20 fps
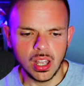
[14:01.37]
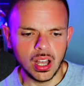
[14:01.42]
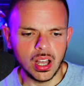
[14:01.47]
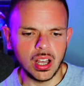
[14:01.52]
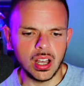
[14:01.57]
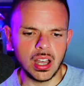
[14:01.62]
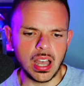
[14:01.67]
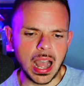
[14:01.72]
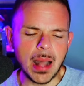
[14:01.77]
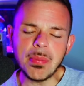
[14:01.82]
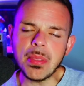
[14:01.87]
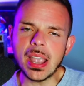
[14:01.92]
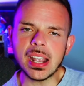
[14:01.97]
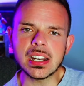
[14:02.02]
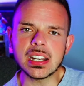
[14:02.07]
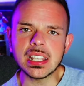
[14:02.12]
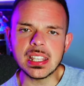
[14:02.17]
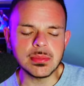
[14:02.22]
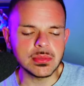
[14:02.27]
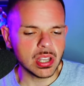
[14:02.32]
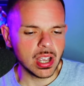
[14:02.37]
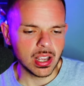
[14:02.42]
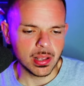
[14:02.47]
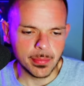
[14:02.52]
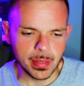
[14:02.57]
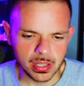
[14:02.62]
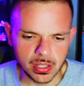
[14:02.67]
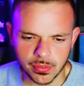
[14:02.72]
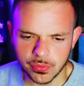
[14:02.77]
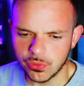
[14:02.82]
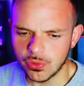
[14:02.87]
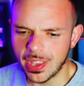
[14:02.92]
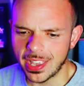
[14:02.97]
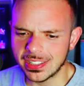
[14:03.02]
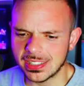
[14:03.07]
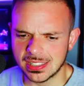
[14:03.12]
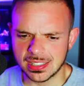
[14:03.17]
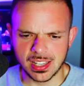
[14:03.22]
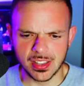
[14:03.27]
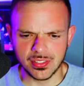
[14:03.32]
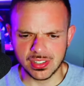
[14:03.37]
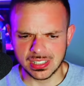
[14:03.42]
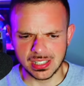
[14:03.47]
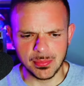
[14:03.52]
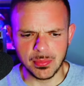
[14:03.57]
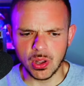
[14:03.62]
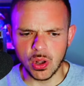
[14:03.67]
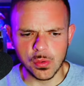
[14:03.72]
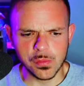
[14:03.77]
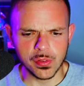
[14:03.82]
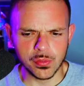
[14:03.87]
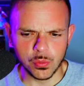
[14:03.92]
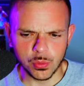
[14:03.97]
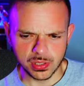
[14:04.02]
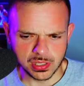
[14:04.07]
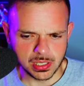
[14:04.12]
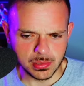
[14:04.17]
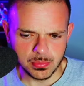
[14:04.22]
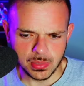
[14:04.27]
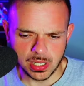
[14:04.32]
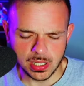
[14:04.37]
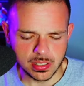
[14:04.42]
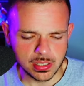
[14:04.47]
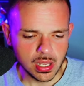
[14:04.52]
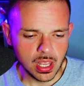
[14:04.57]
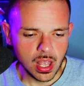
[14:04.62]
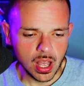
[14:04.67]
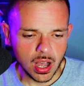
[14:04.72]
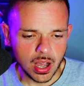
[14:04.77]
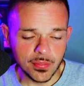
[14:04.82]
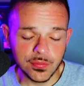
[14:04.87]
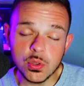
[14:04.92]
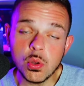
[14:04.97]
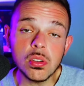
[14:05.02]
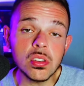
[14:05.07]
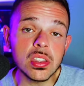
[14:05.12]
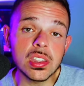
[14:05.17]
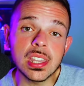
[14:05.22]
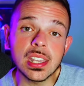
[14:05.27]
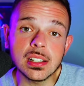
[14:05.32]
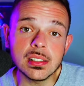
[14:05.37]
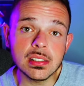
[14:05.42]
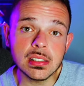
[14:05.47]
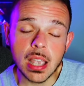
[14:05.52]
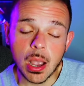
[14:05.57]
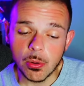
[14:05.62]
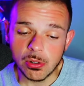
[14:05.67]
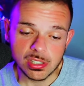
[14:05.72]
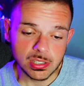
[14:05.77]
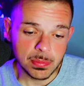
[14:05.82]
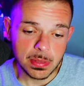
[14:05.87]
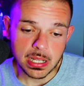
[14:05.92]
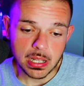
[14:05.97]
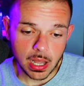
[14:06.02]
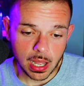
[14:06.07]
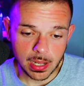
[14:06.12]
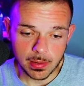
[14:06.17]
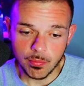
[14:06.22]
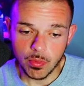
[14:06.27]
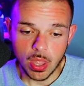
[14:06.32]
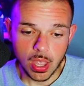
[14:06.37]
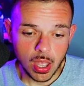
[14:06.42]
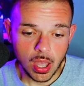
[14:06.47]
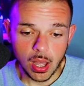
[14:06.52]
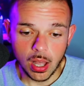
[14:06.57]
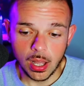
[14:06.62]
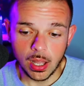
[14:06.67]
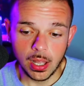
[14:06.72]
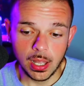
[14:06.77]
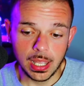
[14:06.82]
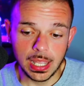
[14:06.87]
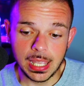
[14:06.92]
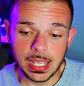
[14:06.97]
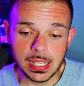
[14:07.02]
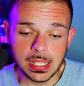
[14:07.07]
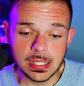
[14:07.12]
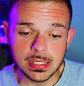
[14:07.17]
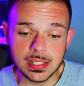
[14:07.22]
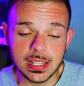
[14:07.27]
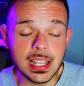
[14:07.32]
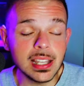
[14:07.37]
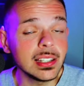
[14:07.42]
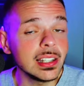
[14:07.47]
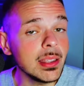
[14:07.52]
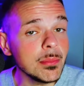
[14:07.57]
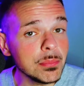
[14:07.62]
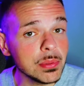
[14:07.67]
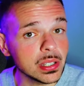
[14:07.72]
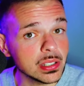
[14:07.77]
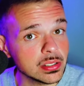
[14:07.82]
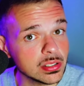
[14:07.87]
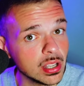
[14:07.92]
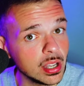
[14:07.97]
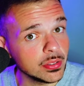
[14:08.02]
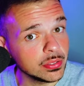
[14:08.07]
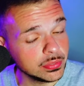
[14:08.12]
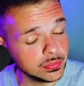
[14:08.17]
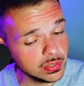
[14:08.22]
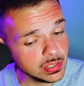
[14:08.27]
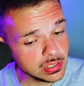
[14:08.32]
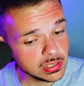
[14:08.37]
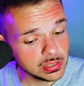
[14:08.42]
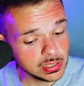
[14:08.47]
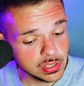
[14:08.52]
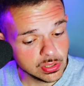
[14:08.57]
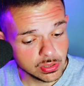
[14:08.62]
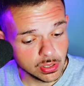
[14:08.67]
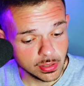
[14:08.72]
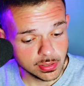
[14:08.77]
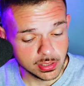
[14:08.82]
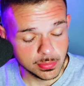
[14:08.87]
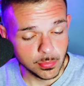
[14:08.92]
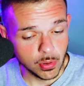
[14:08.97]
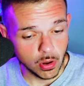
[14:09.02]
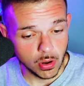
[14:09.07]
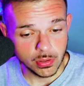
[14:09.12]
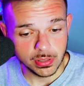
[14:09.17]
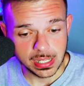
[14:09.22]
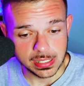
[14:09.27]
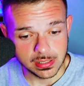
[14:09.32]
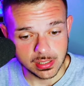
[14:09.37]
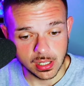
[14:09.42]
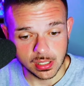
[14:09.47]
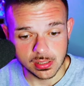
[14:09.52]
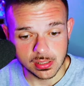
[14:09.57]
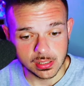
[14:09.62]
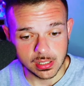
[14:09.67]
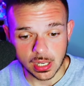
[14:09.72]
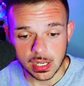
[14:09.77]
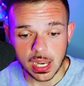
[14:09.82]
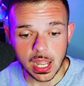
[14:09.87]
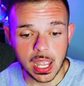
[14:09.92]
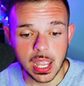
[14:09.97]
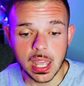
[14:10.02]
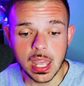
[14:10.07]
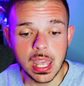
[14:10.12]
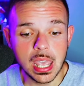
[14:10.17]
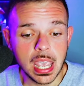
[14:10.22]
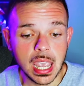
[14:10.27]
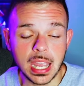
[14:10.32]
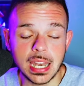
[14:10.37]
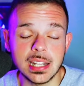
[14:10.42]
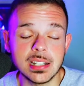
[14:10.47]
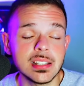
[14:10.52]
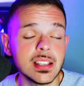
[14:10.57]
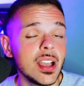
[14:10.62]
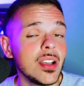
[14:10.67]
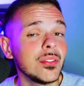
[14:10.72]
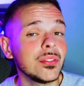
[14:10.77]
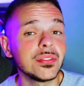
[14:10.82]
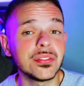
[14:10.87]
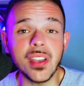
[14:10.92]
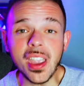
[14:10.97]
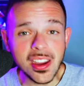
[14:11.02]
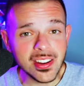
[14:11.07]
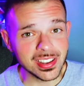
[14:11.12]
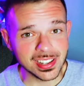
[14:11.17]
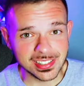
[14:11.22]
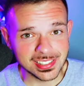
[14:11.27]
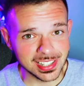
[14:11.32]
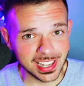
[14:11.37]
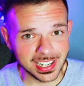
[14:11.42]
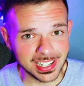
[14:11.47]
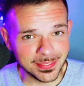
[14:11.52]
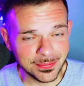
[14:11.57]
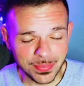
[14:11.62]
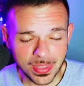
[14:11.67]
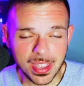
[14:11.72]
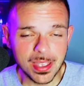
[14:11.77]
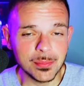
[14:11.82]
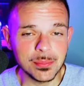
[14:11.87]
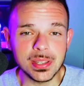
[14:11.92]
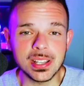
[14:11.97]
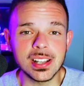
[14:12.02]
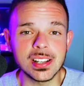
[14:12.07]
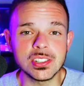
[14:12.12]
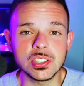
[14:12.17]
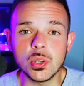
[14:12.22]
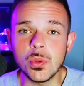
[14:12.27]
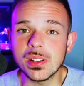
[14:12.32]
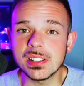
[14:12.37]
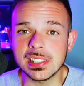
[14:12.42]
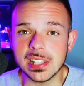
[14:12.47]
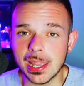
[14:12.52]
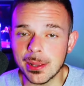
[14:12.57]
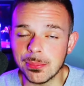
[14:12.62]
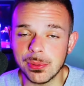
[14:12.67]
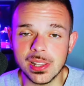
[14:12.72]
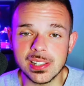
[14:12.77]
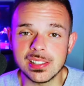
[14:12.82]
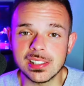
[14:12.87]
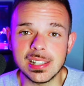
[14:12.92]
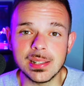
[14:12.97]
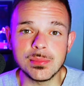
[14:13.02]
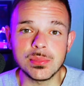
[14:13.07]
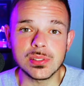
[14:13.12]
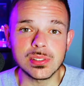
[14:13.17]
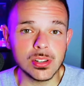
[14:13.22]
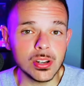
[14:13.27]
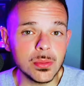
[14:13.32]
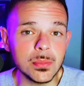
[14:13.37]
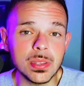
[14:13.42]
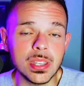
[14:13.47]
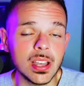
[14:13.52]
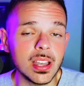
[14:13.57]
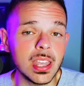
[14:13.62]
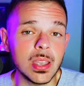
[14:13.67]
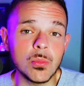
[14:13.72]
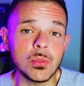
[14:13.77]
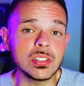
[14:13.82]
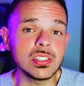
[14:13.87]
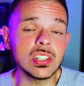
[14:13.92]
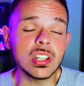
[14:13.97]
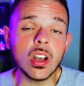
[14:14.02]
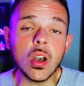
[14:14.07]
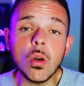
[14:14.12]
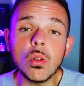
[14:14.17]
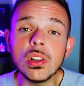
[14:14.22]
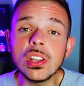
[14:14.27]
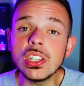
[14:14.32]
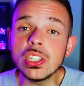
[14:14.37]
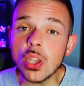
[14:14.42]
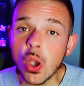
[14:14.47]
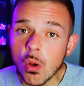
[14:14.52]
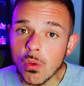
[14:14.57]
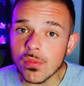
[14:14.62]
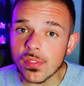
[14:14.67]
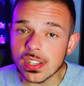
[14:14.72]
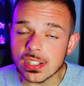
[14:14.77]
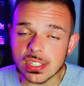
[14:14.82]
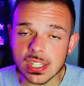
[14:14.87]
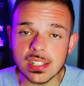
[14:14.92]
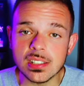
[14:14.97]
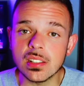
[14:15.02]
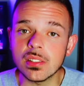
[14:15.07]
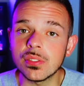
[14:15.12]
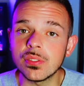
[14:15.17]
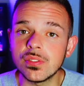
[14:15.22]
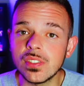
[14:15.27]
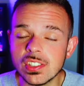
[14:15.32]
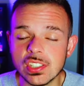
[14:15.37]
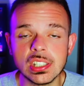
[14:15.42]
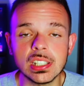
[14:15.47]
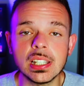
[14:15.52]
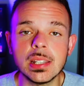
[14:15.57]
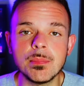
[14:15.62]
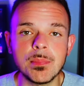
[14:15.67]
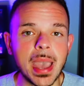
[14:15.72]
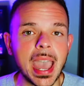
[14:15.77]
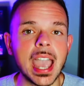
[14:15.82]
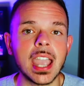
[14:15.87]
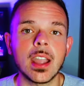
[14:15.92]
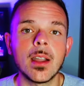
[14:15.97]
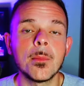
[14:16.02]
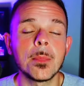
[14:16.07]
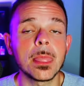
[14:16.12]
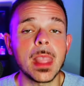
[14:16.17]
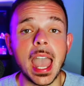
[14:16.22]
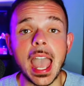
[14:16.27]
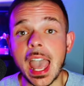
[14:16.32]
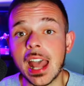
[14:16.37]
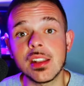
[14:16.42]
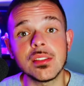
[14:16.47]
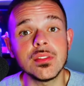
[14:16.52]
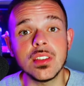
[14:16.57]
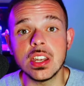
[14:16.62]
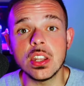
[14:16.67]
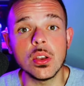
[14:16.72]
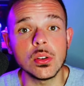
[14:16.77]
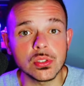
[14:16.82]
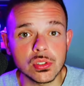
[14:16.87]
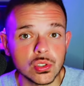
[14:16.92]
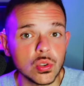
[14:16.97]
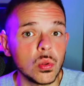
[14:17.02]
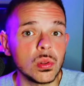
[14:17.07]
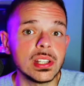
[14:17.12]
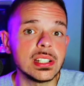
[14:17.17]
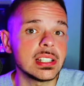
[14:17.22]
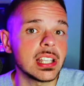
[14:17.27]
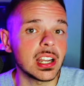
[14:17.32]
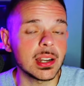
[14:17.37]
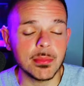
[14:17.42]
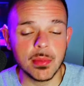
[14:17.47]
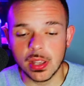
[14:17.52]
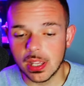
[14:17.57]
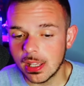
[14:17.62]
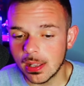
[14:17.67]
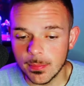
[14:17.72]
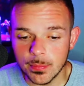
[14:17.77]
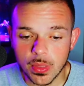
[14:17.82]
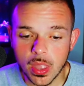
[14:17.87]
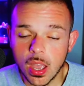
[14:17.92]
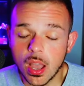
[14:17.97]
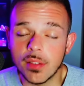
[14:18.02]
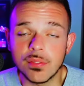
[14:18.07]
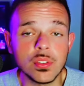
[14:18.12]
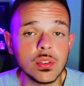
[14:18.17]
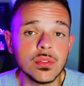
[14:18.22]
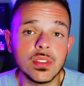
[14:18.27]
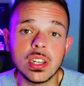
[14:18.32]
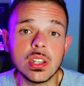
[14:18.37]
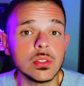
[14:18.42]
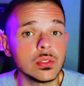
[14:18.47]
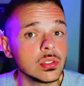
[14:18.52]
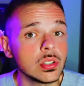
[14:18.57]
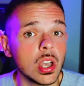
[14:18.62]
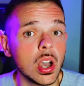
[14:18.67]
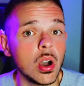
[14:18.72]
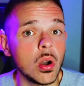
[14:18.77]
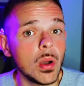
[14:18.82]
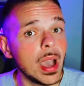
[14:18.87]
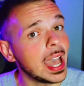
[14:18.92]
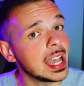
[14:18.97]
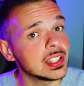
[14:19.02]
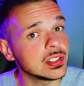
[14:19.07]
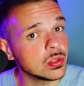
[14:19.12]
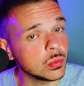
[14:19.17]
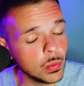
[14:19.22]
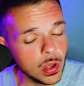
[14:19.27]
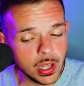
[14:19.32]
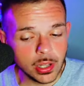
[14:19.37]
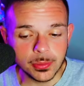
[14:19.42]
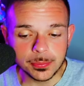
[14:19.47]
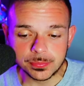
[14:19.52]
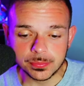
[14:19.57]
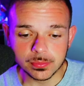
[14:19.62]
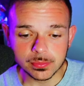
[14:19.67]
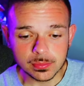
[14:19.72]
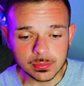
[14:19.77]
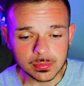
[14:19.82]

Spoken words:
I'm not going to keep talking about the free agent stuff because I've been going for 14 minutes. A few other things I want to speak on. Is the Olympics officially start tomorrow. That's on Sunday. And it's very exciting because USA plays Team Serbia, in which Nikola Jovic is officially back. I had a video solely talking about him a few videos ago as well.